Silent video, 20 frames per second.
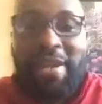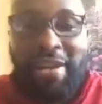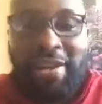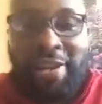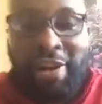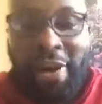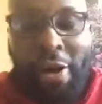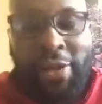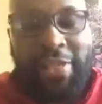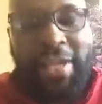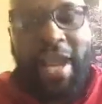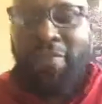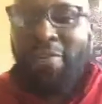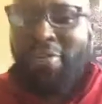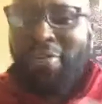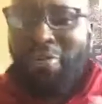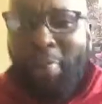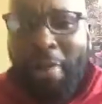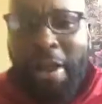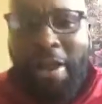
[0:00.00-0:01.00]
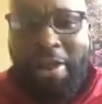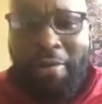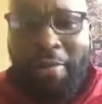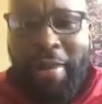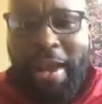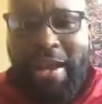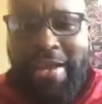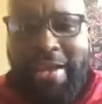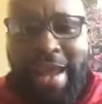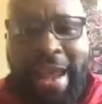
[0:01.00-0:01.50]
encouraged. Have a great,
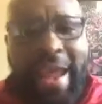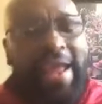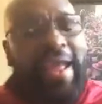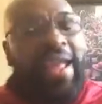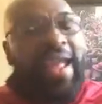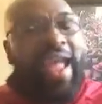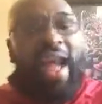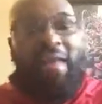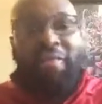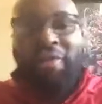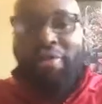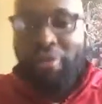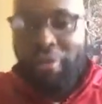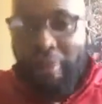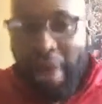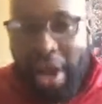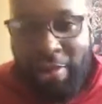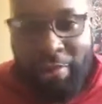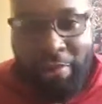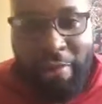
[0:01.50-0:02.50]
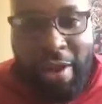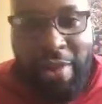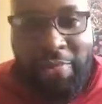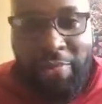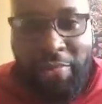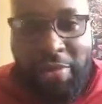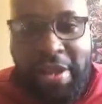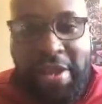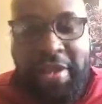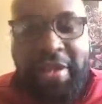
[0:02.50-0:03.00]
great day. Have a great, great
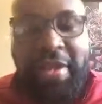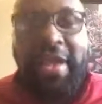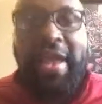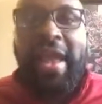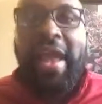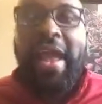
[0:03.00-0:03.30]
week.